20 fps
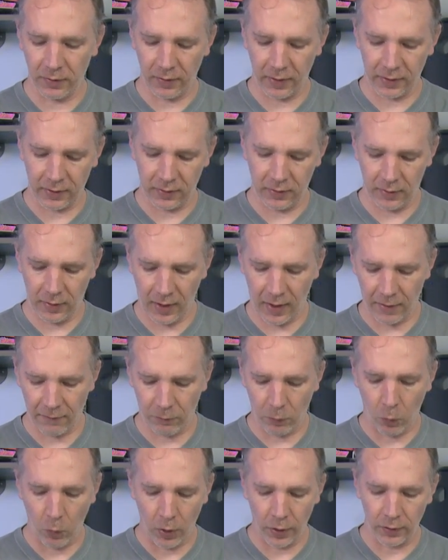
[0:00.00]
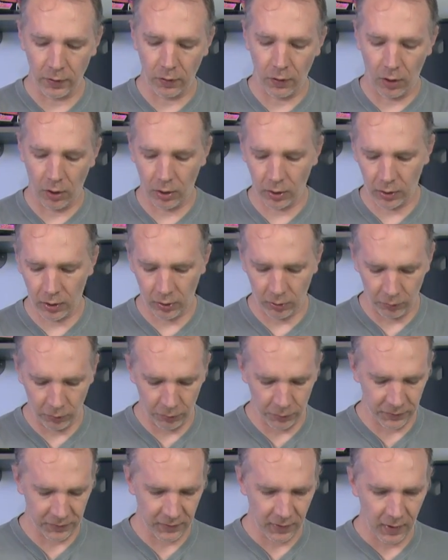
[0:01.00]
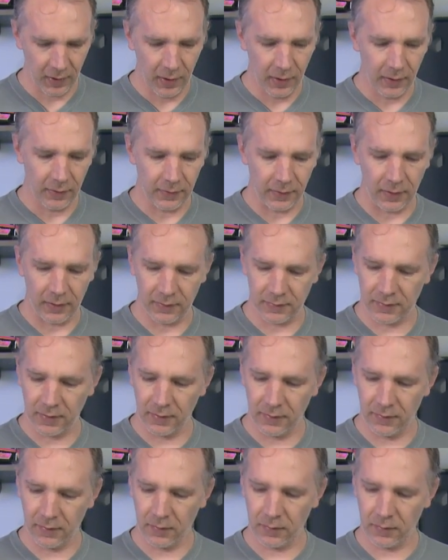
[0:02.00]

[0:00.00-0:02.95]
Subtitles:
Like, you have one long hose that